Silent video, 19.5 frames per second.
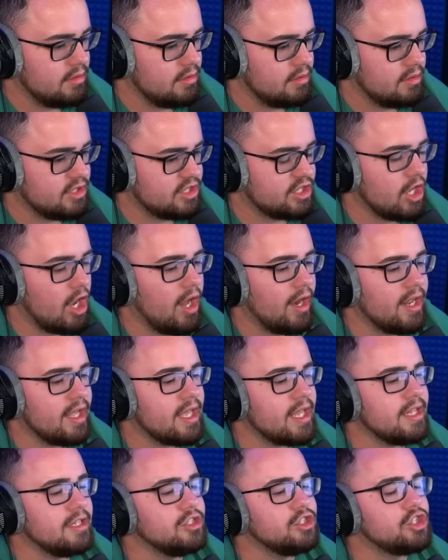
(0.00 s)
Sonic
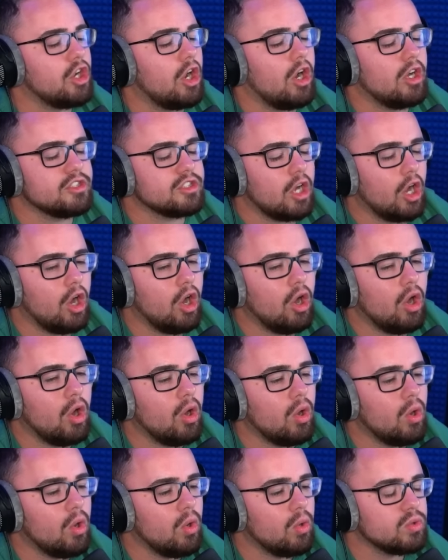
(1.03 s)
in Jaws.
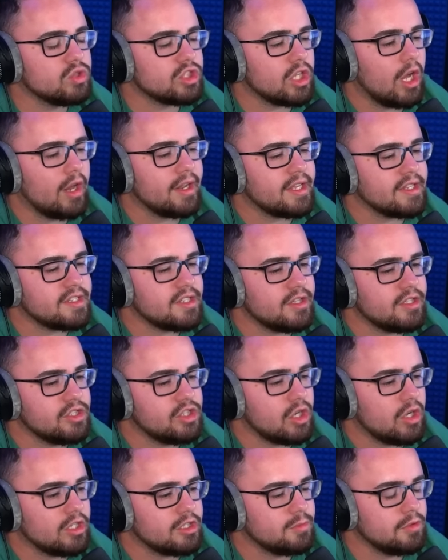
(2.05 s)
Oh, Sonic is in the
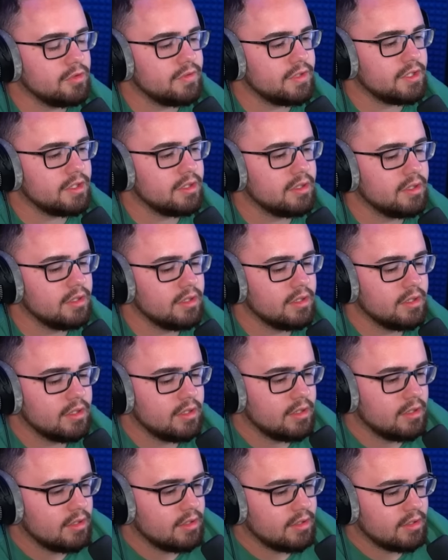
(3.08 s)
Jaws movie.
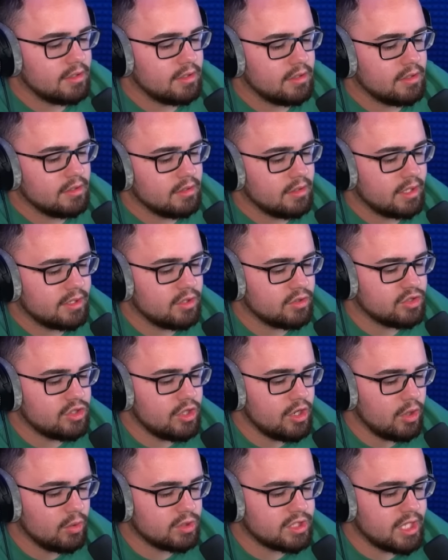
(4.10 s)
Like, there's
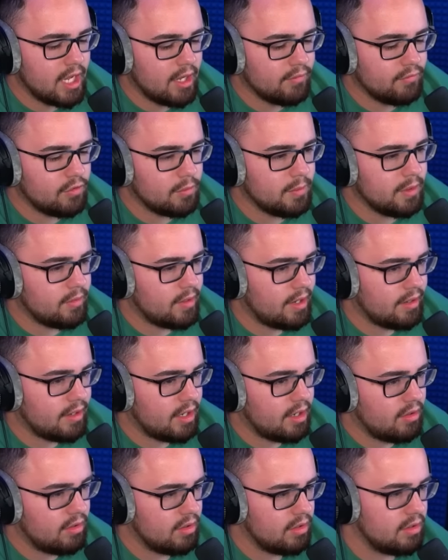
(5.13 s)
no sound for me right
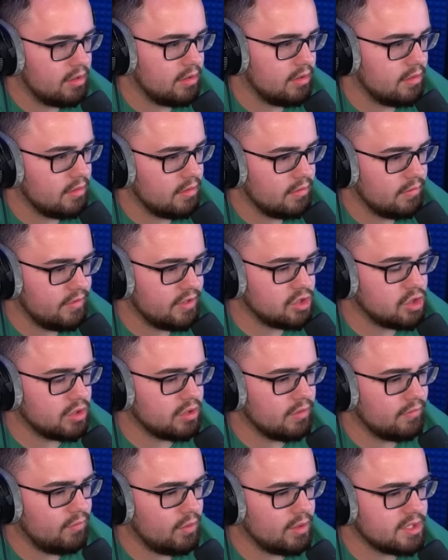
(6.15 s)
now. Featuring
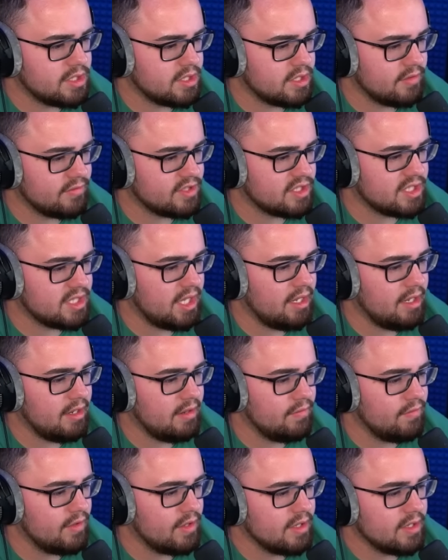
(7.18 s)
the voices of
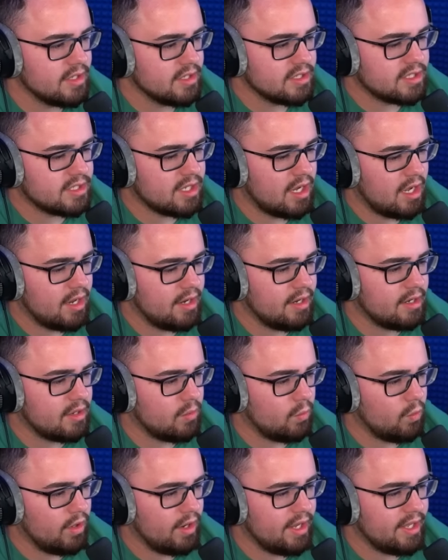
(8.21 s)
Steve, Sonic,
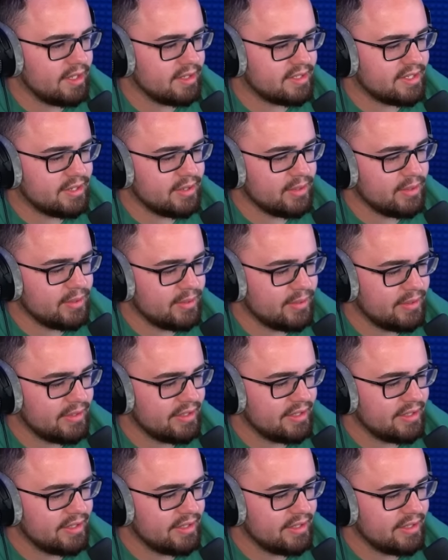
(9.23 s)
182,